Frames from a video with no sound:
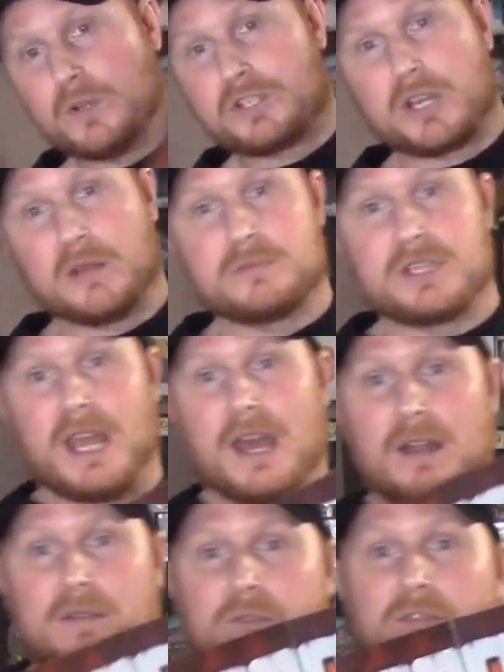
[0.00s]
comes
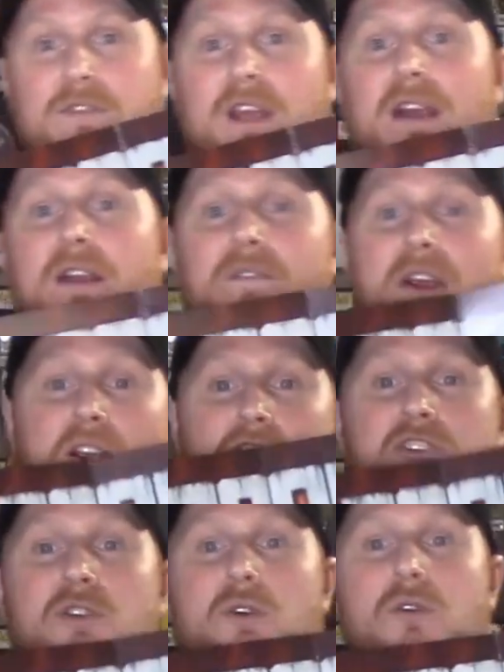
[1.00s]
out very, very soon,